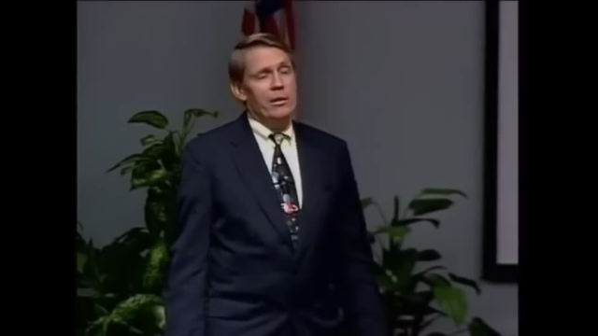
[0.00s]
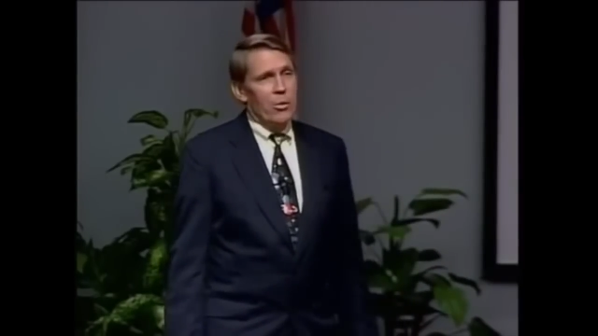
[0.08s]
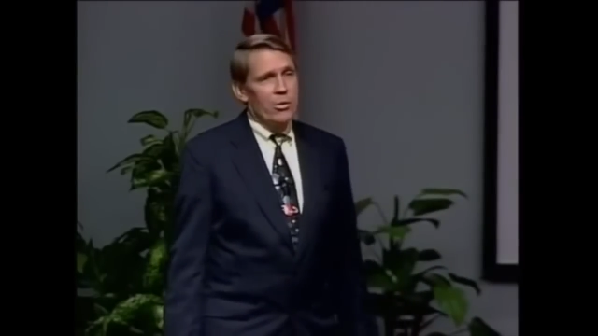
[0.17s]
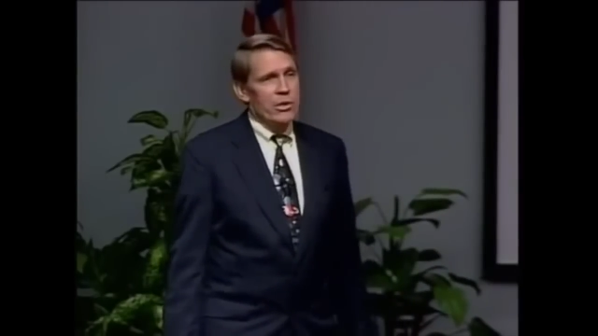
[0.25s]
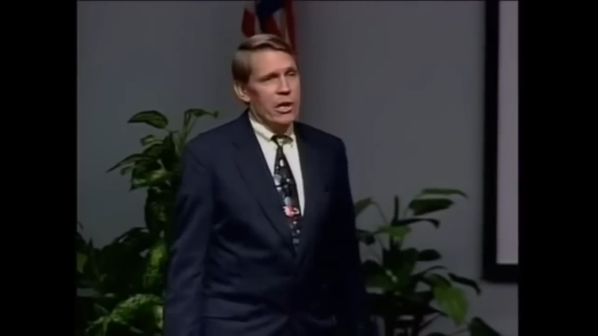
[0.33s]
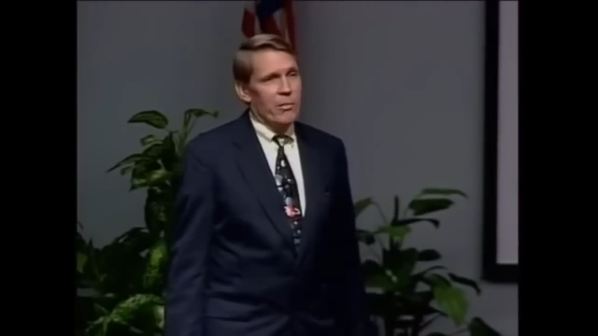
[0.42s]
who
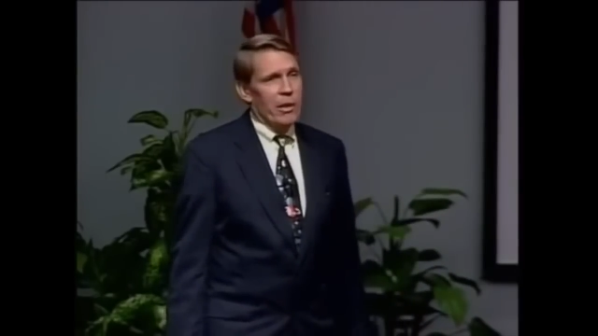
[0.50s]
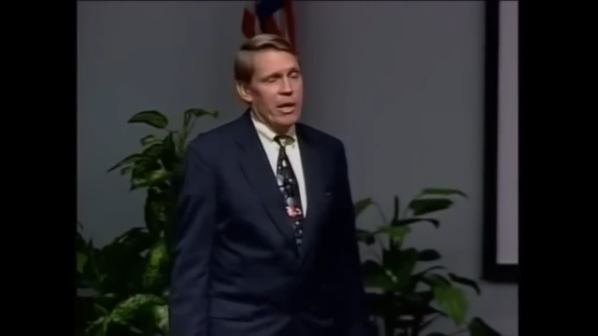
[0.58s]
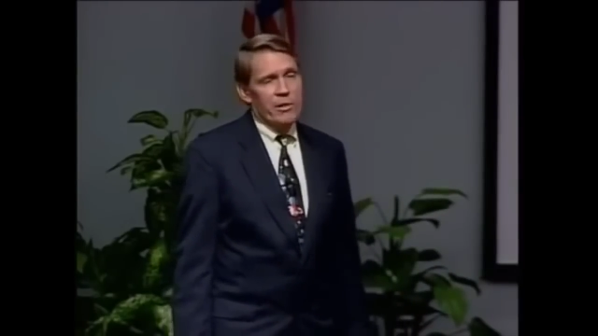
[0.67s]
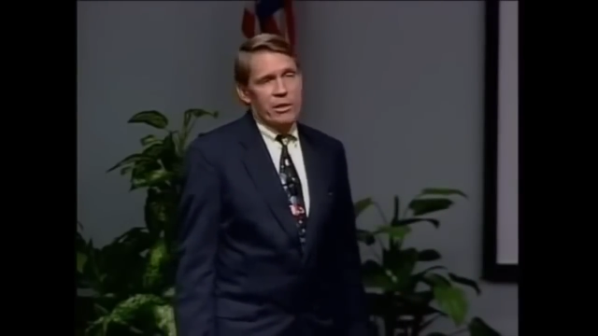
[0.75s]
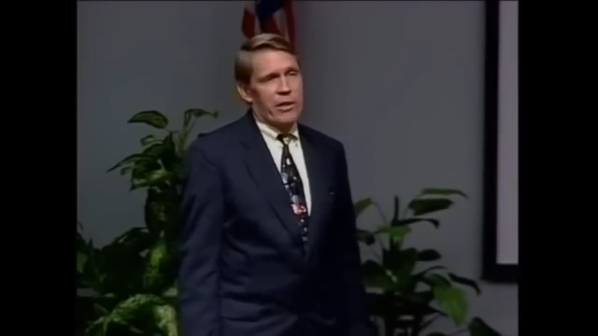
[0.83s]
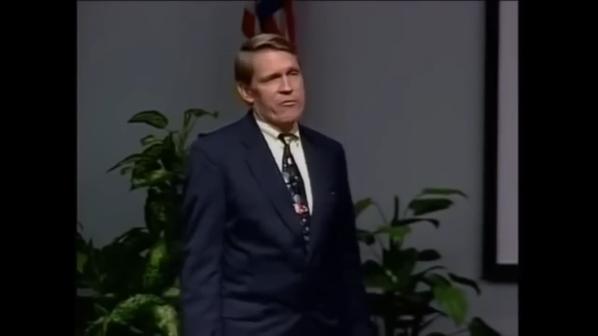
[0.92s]
was telling me how
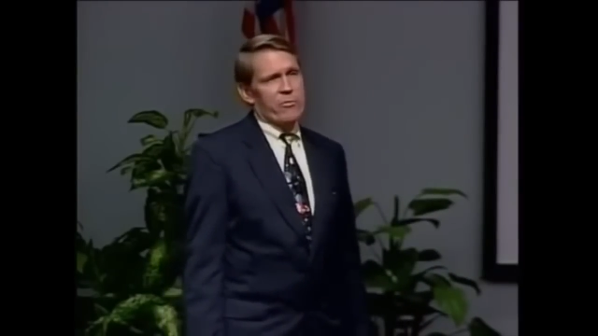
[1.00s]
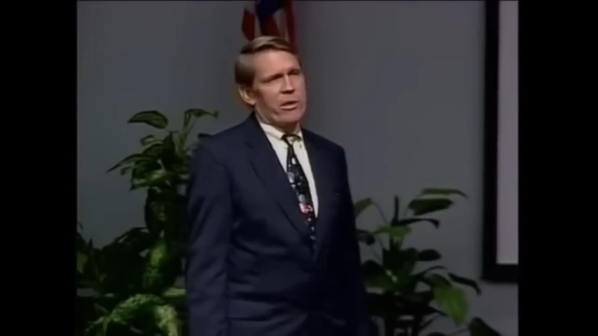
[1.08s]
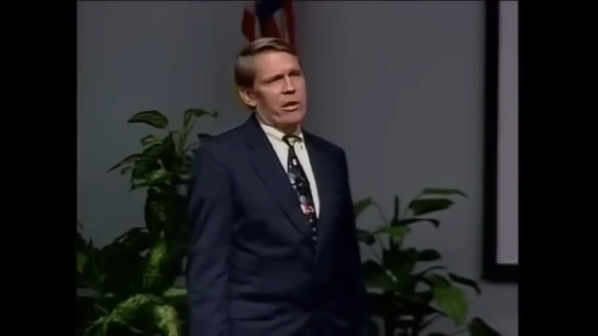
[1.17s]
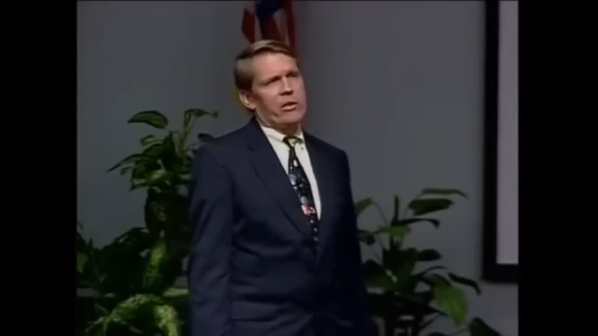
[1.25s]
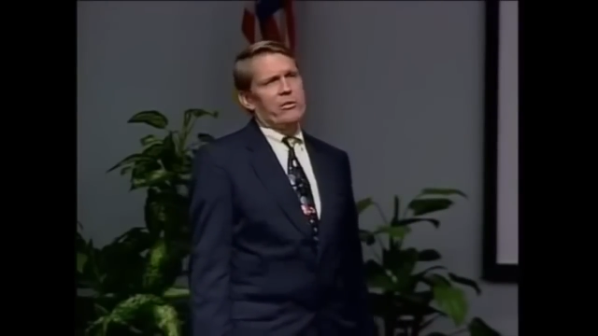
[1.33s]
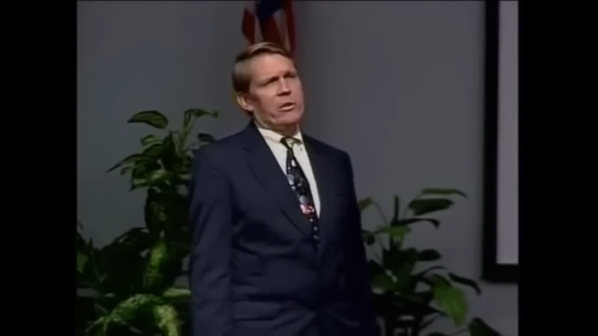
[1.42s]
the government ought
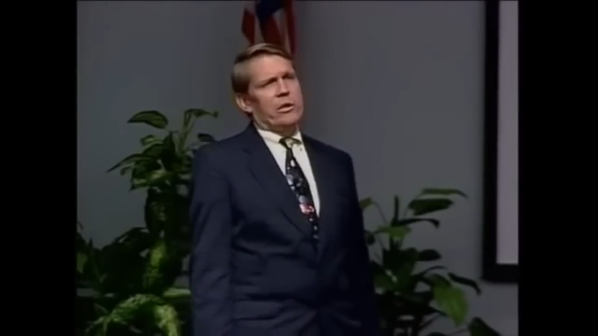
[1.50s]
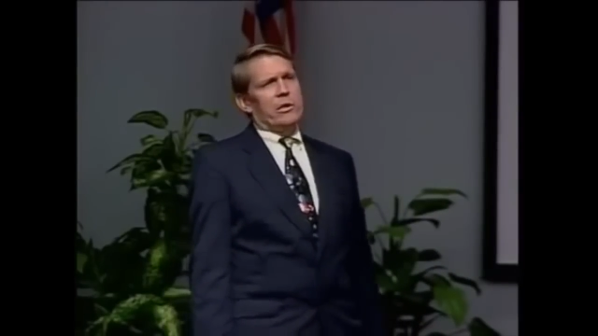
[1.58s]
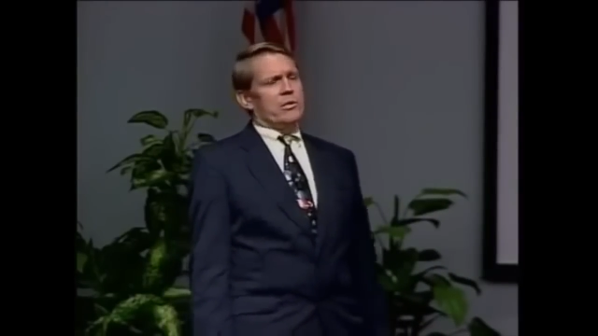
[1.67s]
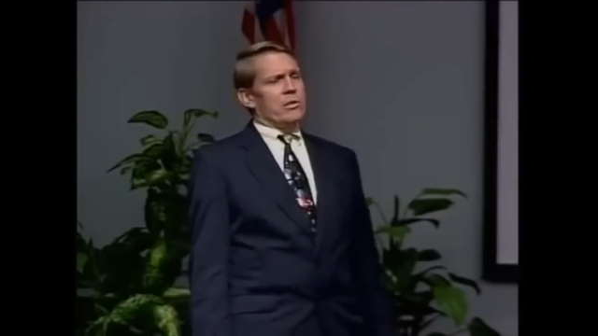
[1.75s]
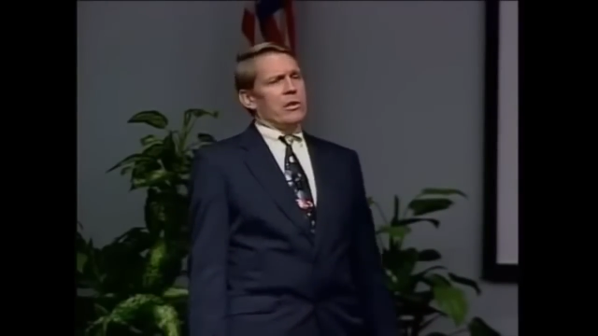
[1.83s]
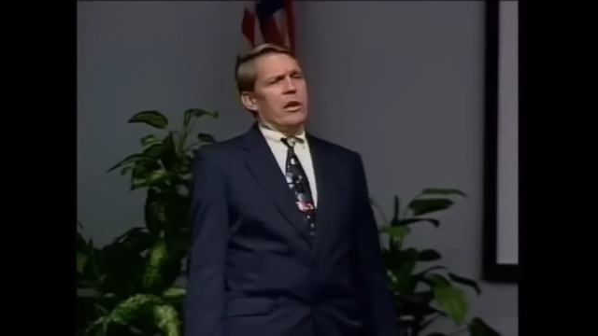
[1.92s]
to do
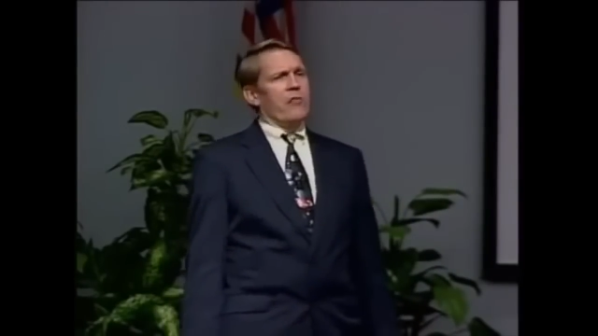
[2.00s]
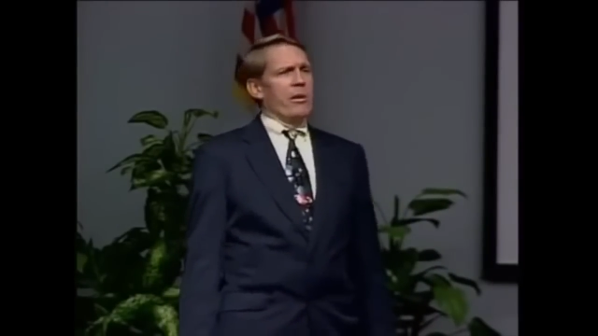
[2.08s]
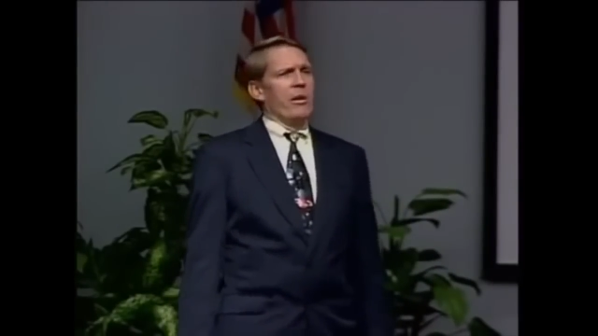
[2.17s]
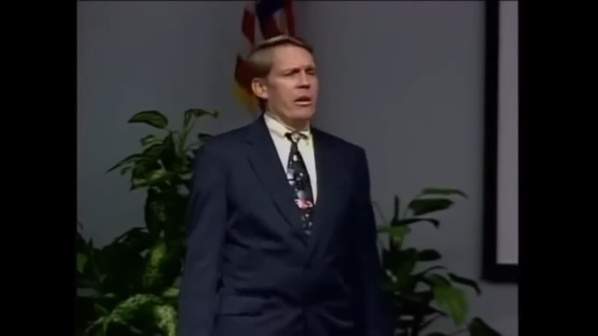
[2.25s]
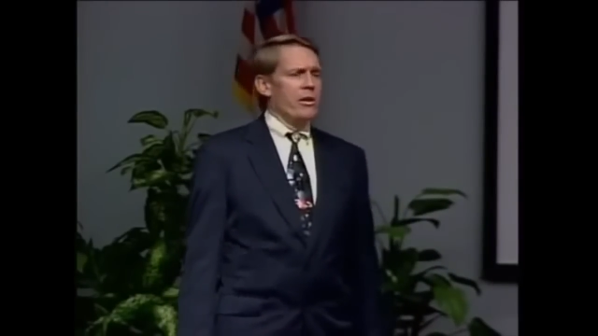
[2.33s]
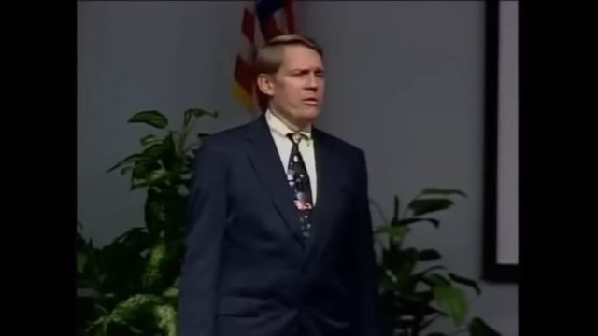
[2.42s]
this and the government
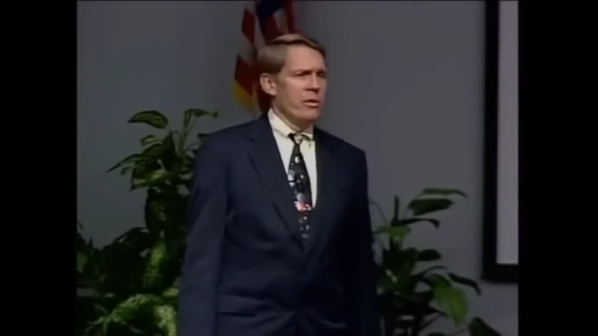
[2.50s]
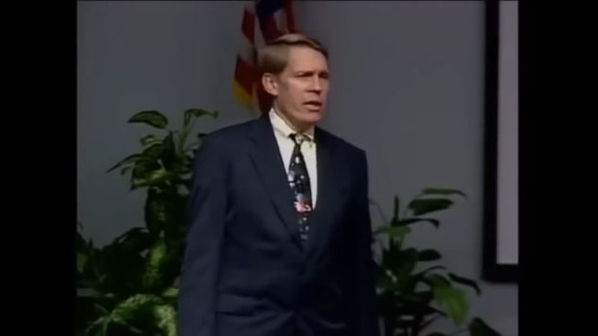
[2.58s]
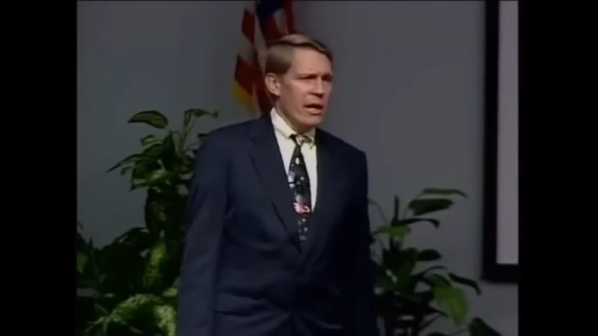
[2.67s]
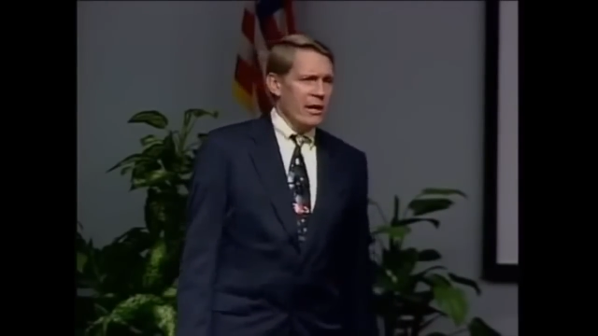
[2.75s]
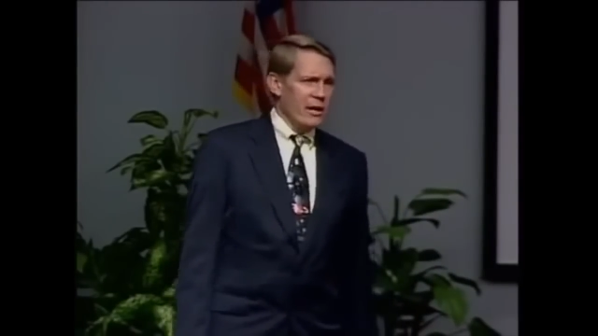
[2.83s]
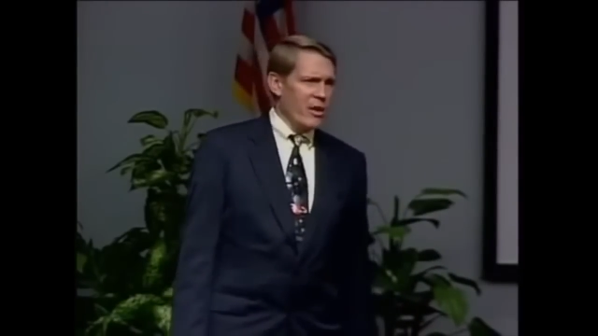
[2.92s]
ought to do
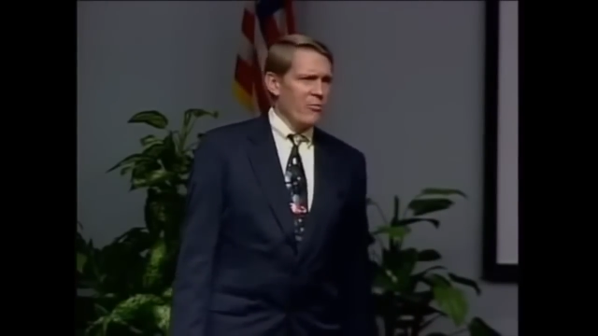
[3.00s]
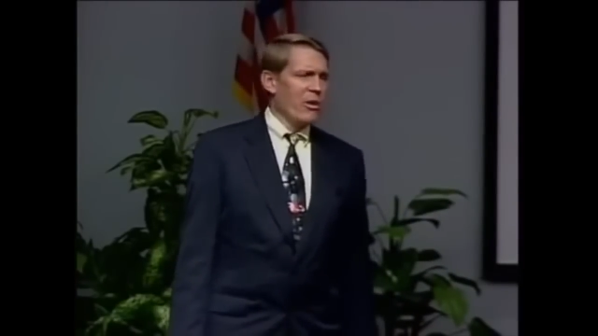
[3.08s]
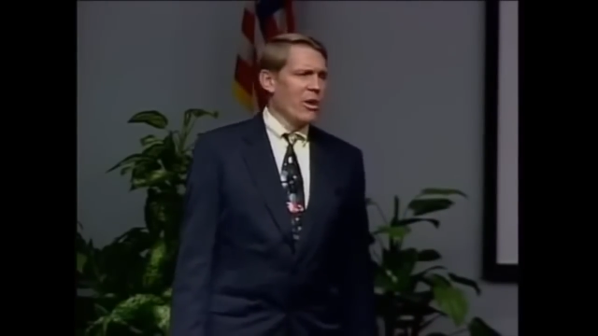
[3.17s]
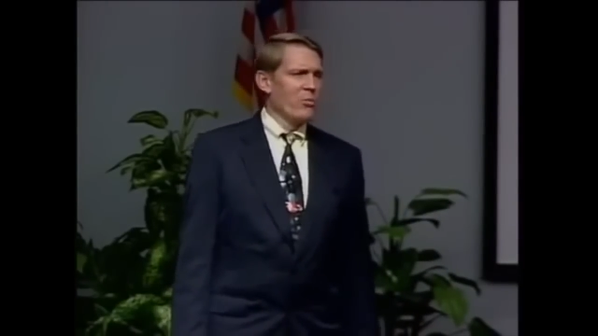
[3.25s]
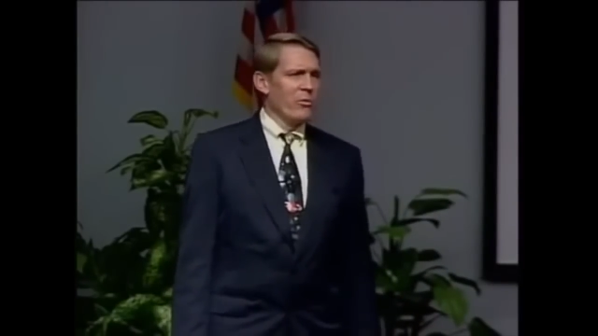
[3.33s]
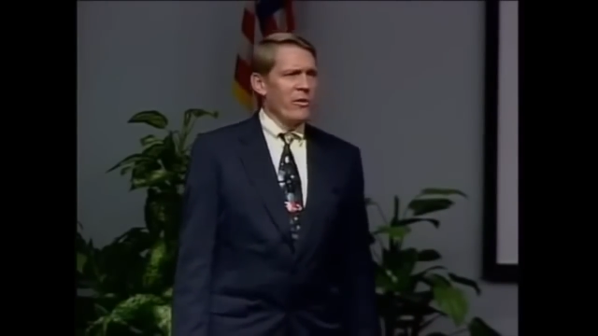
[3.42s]
that, and the government ought
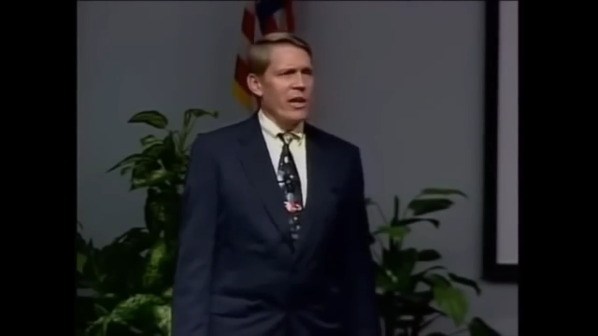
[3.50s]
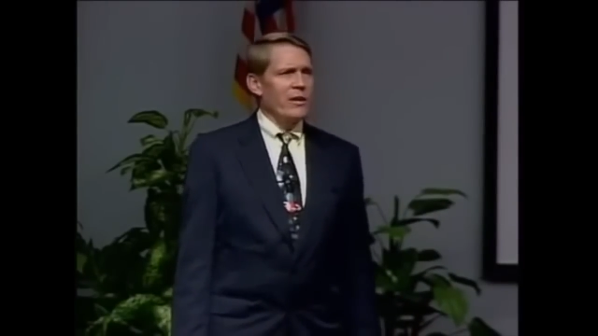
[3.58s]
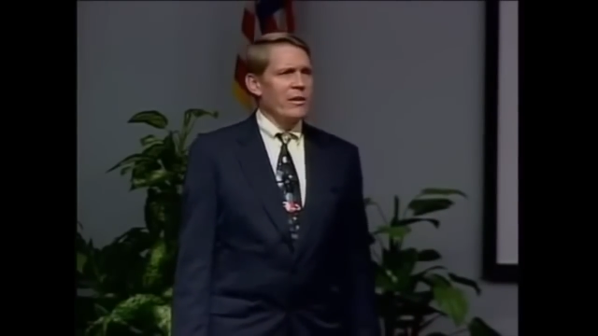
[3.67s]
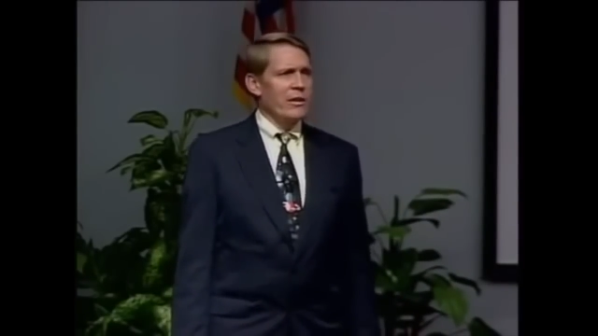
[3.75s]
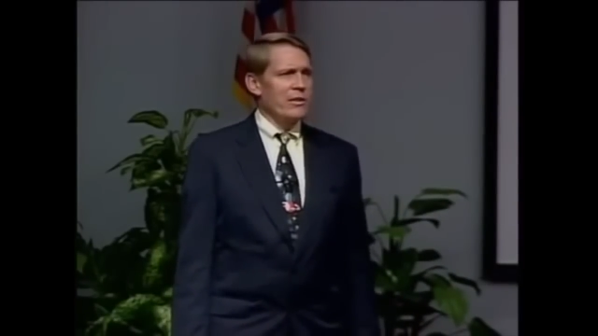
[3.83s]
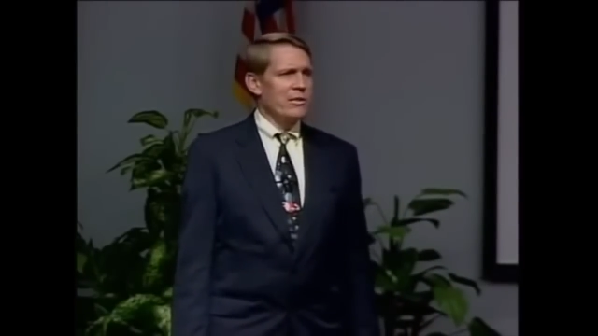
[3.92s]
to provide
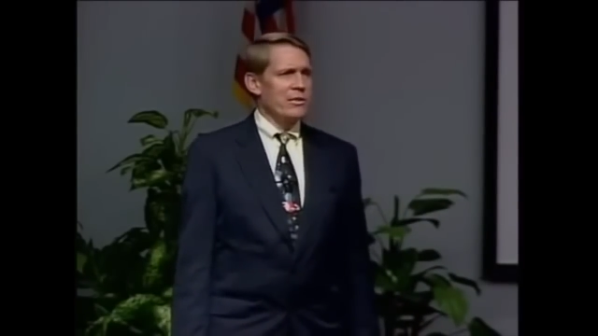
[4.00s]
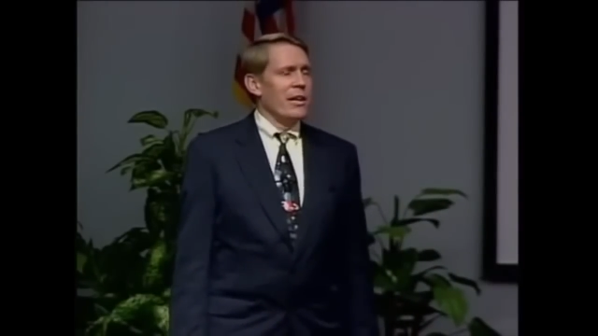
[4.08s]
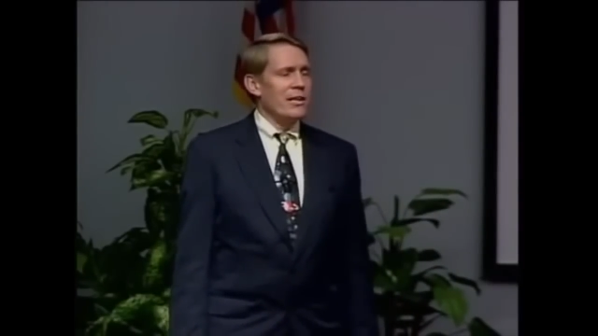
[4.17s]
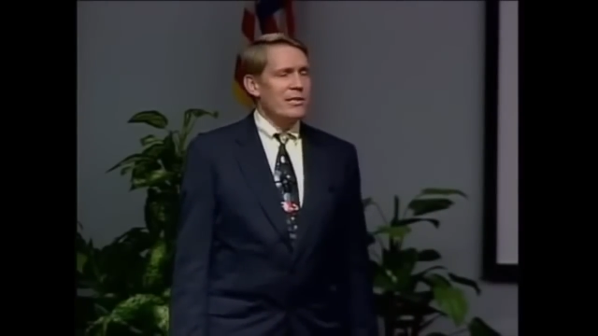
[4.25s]
this, and I